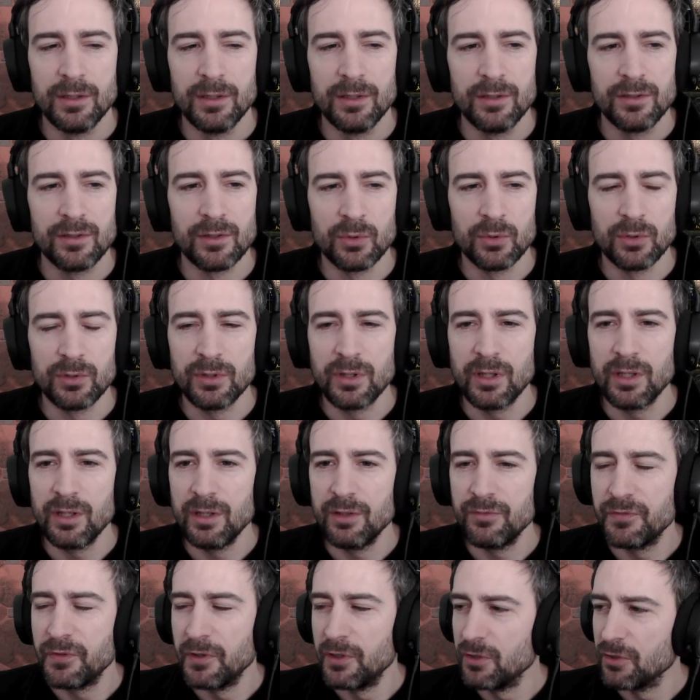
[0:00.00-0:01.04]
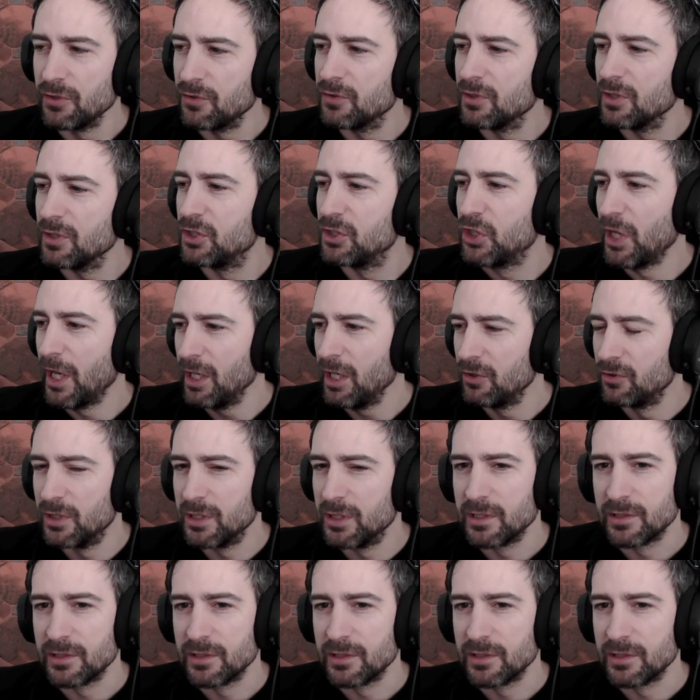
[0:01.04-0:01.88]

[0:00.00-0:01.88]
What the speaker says: So the first general